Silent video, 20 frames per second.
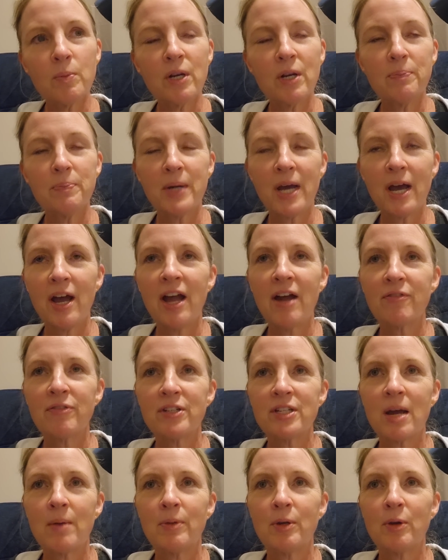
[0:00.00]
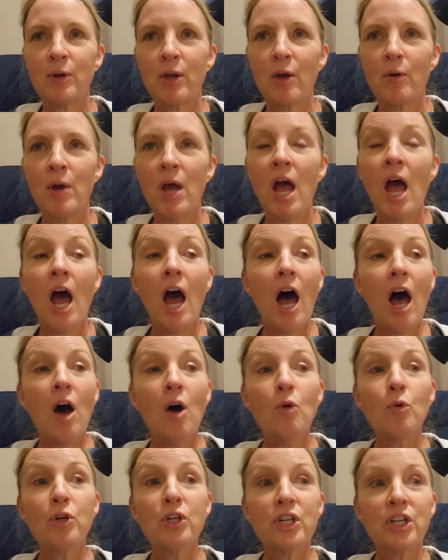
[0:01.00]
But about half the time they would go,
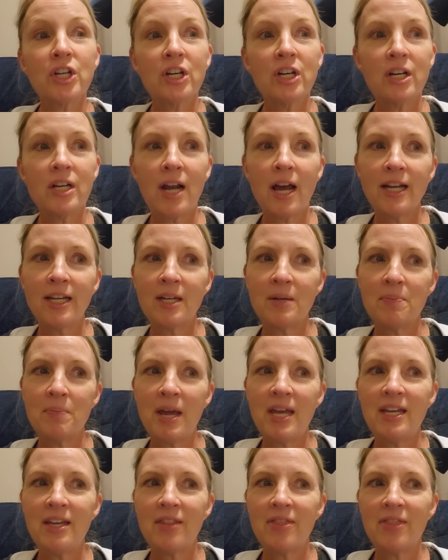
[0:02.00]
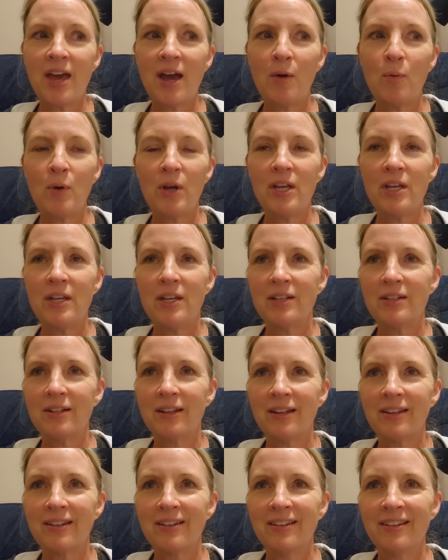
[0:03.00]
oh, good. I can make it that
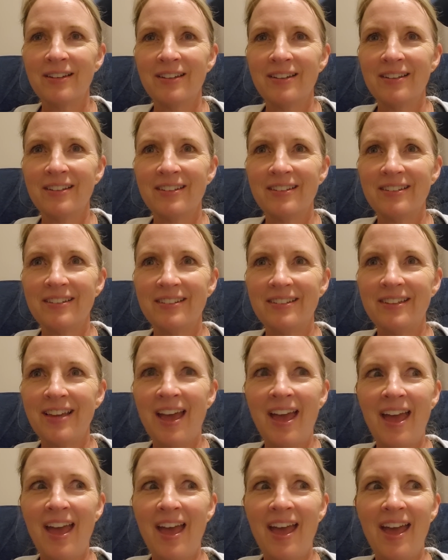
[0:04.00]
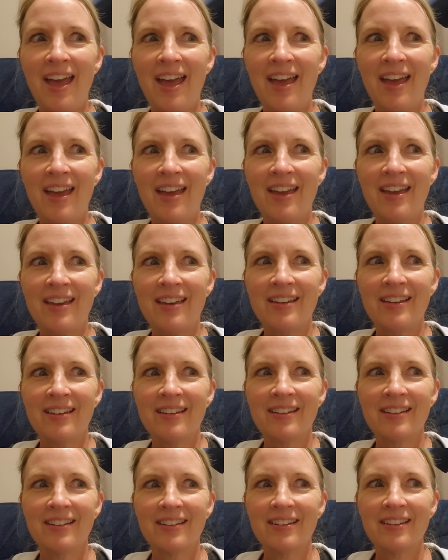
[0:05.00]
weekend. Like, yay.
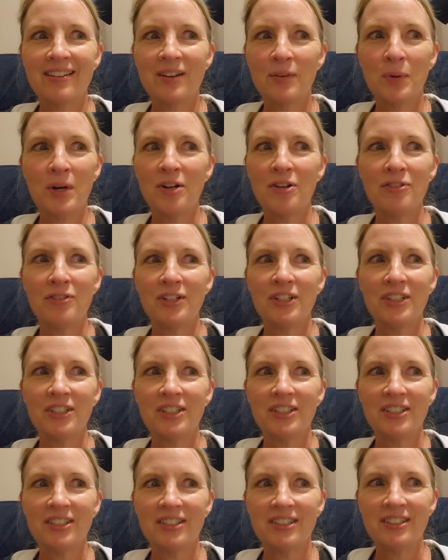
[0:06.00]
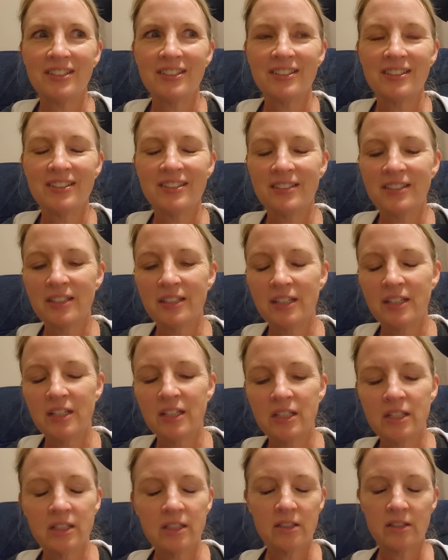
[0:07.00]
Wonderful.
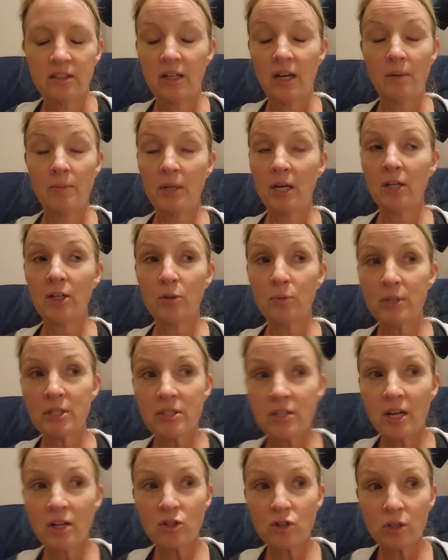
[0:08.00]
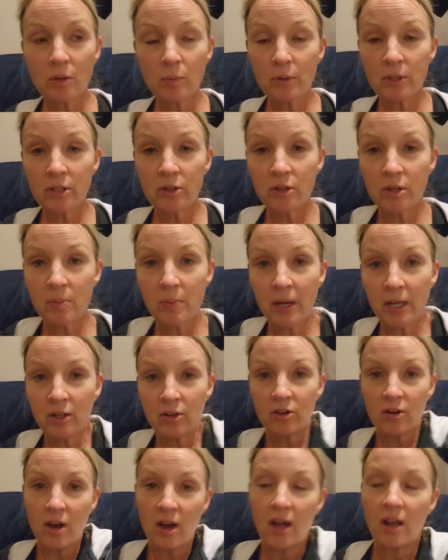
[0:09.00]
I'm not going to reschedule it whether you can make
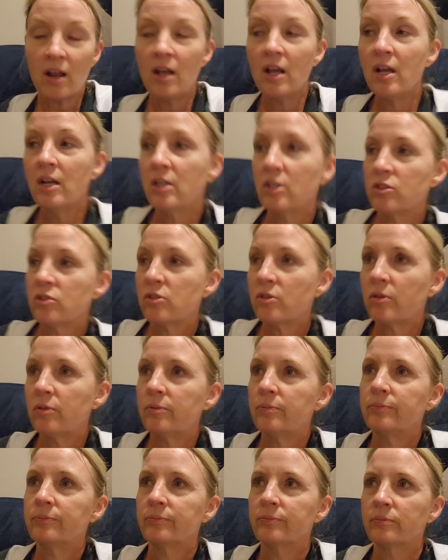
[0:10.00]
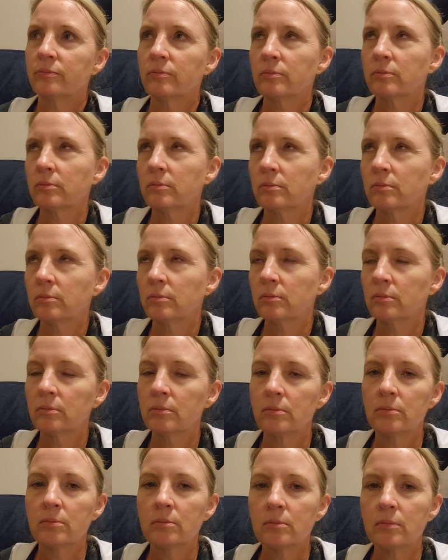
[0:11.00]
it or not. So
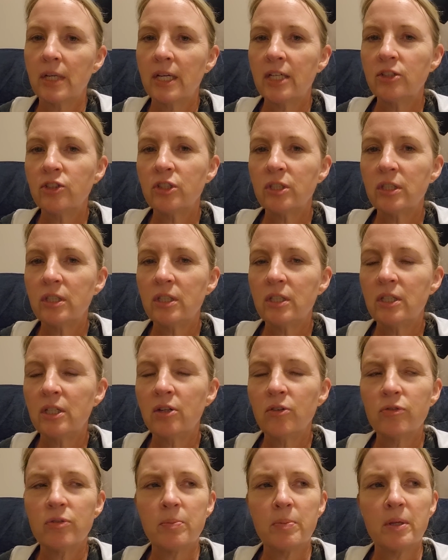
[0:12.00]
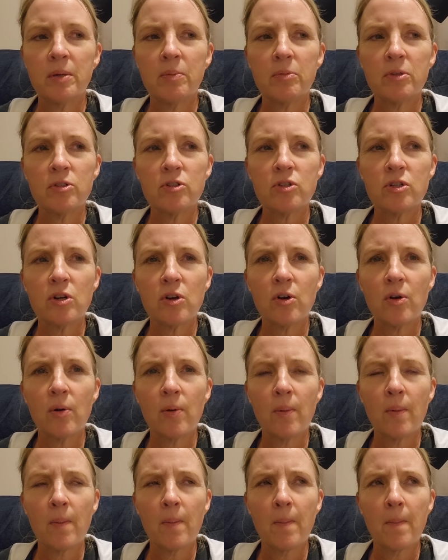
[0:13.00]
I actually didn't hear from them this year.
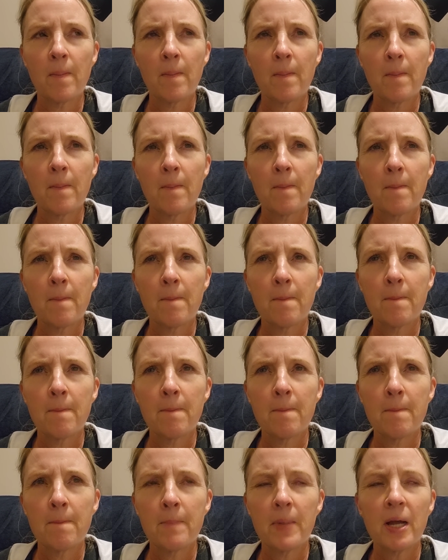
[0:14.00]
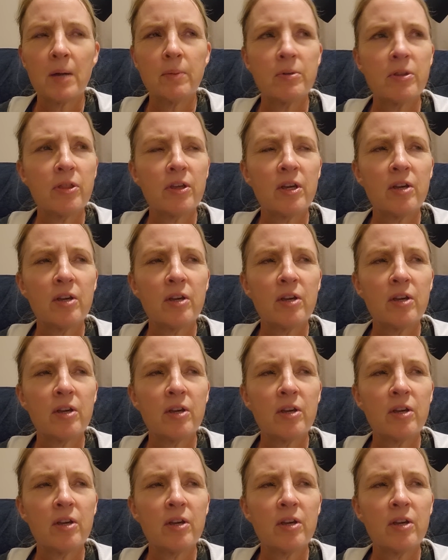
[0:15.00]
Come to